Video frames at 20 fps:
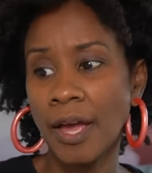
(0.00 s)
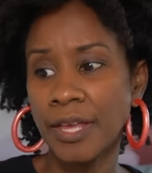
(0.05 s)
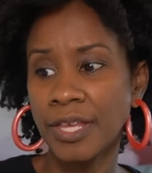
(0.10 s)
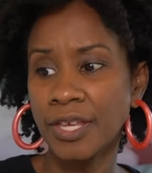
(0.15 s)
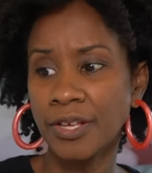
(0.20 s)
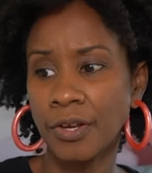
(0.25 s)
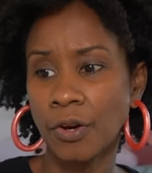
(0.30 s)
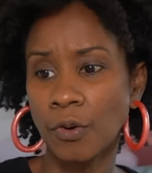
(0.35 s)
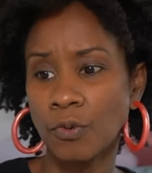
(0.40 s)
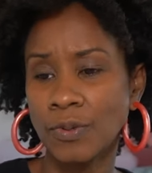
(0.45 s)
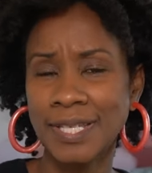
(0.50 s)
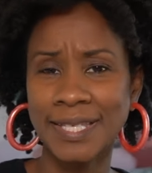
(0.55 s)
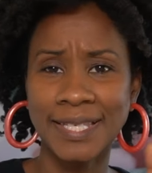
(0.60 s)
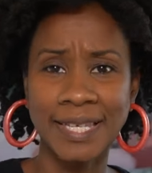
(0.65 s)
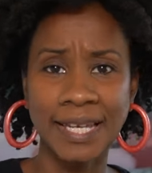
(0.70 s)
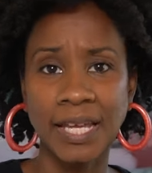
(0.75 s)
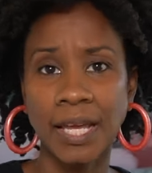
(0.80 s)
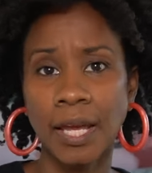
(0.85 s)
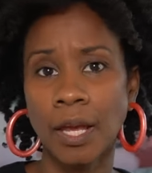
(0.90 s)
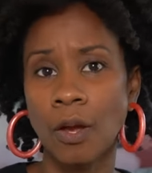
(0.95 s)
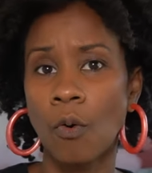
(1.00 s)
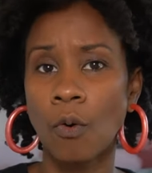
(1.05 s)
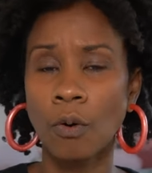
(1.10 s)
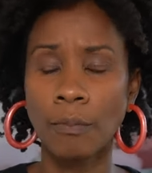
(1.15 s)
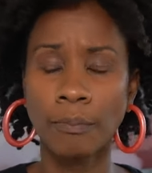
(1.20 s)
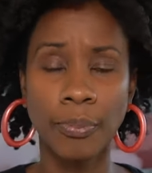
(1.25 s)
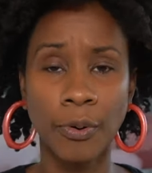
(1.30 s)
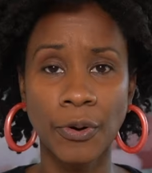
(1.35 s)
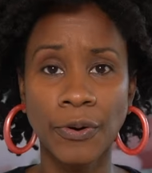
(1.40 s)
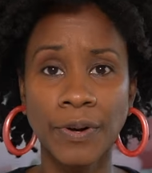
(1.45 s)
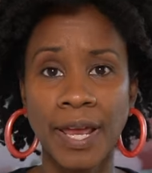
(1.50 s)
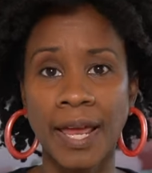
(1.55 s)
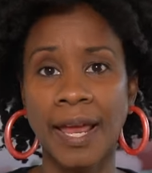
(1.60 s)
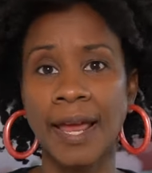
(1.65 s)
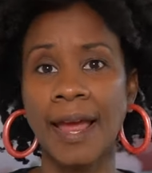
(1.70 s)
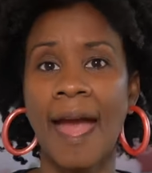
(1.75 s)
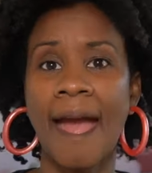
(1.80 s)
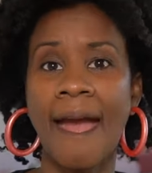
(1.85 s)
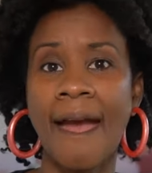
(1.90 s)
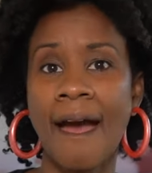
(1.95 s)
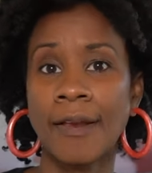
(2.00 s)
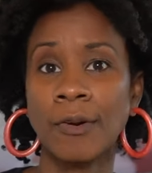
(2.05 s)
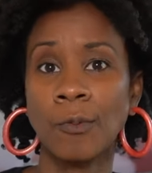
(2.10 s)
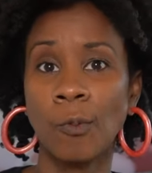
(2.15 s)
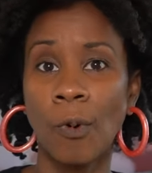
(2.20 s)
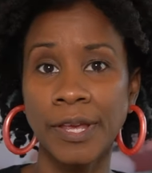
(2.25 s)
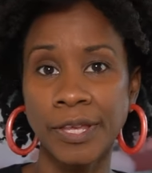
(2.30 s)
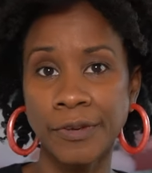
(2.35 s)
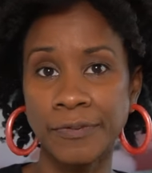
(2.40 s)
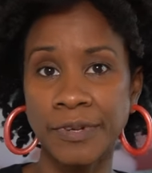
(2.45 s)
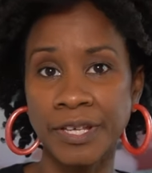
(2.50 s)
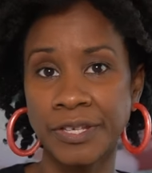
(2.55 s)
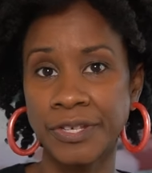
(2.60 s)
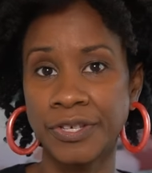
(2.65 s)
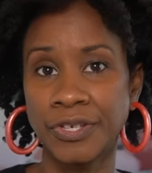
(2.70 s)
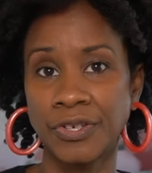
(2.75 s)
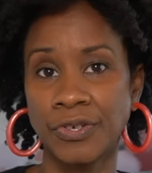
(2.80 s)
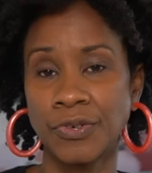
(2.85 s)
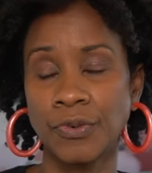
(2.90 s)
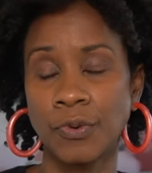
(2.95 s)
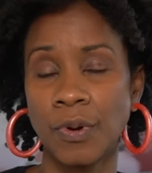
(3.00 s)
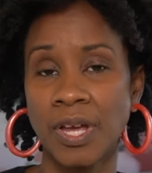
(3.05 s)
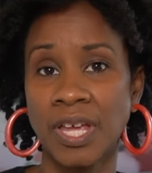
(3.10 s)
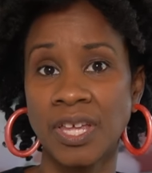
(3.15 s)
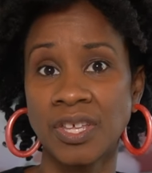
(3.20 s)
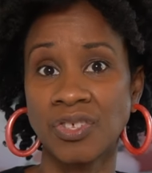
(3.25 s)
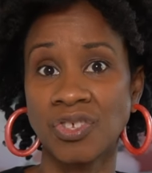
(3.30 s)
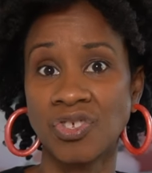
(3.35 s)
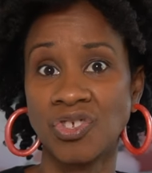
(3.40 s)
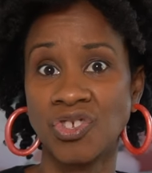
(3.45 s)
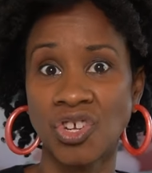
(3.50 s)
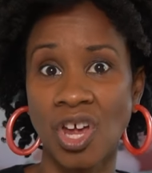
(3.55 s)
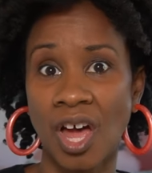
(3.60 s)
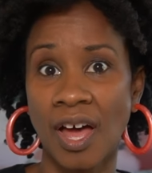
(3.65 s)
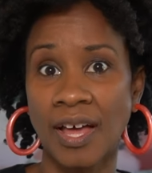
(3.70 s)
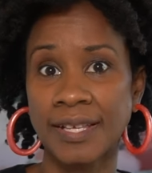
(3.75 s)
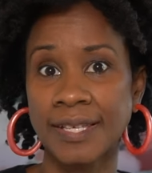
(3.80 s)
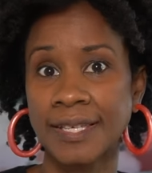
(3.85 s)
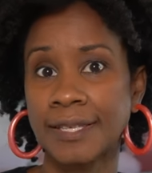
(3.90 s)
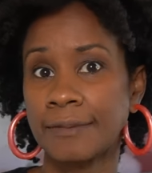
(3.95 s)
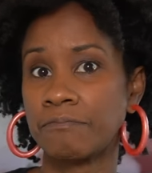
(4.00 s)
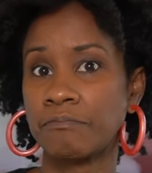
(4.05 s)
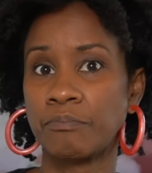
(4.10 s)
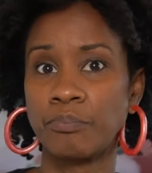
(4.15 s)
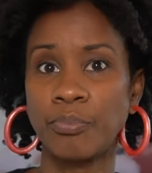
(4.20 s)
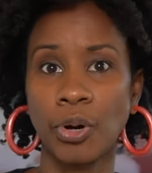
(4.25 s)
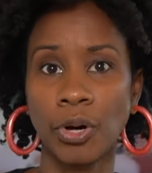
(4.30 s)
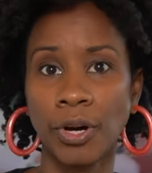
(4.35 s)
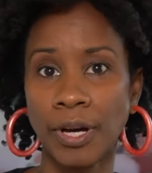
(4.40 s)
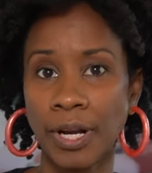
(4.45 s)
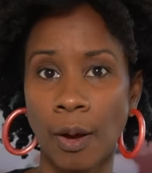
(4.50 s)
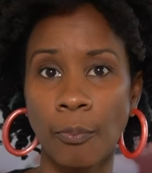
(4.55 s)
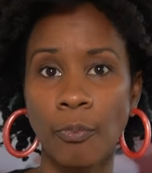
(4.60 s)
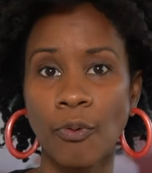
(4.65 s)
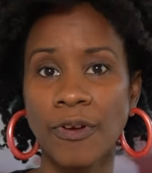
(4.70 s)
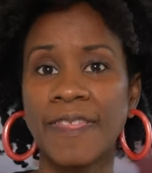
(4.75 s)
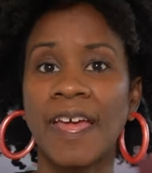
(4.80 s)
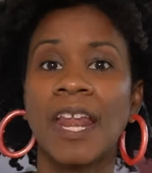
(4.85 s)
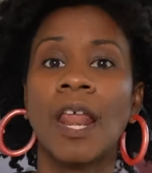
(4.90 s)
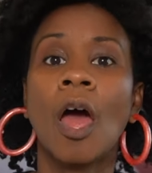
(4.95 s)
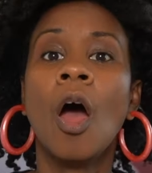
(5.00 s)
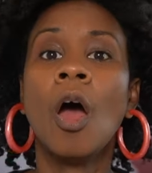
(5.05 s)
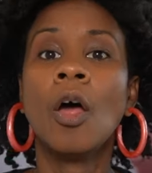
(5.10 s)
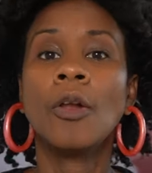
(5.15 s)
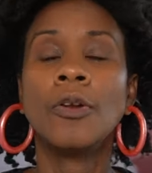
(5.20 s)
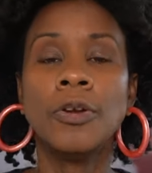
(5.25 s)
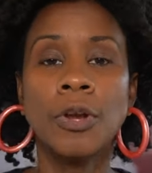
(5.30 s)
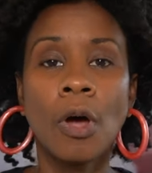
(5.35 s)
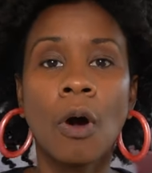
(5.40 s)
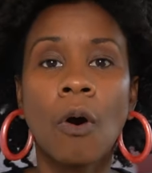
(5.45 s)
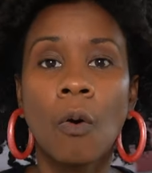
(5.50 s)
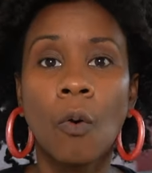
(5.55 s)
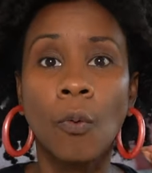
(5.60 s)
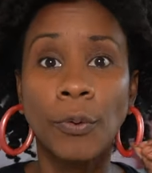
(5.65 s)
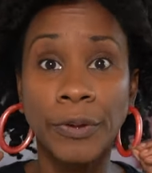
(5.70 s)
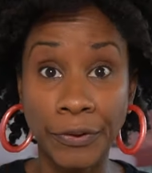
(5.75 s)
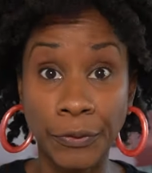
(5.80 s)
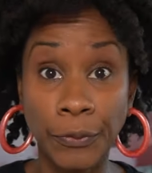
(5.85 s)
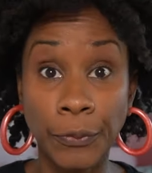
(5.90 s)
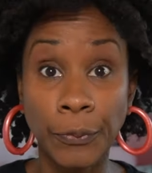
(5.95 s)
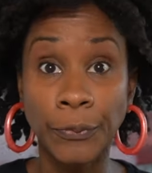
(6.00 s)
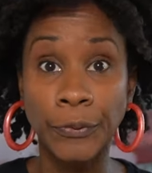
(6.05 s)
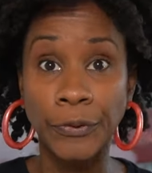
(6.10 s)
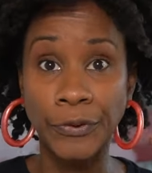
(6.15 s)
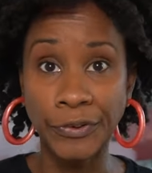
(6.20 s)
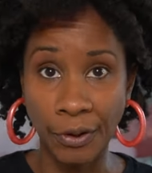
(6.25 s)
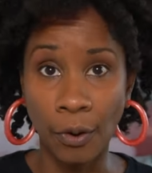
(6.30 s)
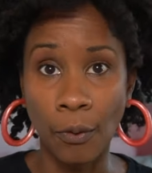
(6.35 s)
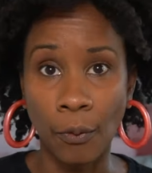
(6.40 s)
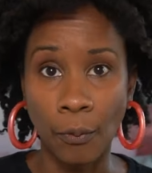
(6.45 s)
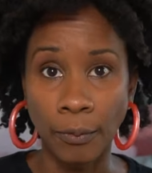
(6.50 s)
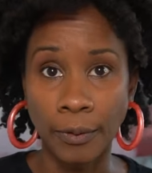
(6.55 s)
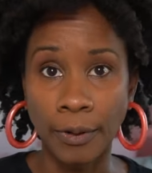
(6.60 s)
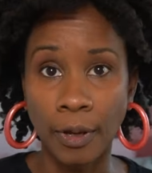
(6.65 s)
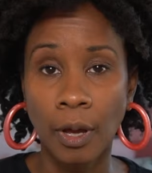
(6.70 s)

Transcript: you know, stinging or burning and what you need to do is just put up with it. No, you don't.